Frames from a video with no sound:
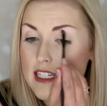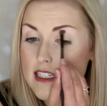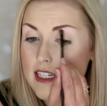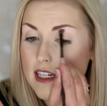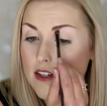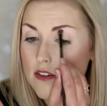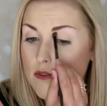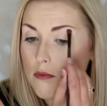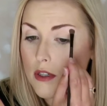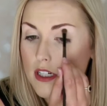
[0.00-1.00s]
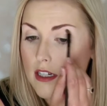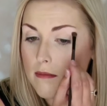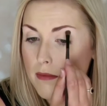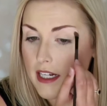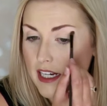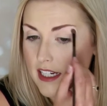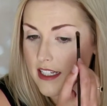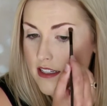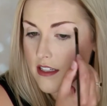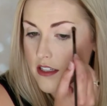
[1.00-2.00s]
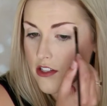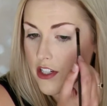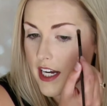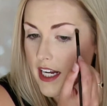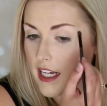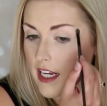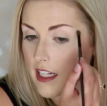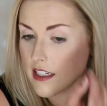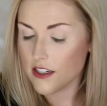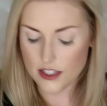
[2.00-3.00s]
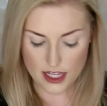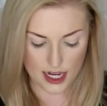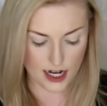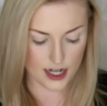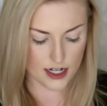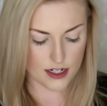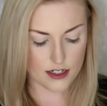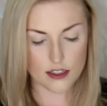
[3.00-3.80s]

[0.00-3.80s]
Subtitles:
it down, work on my nice shading colors there.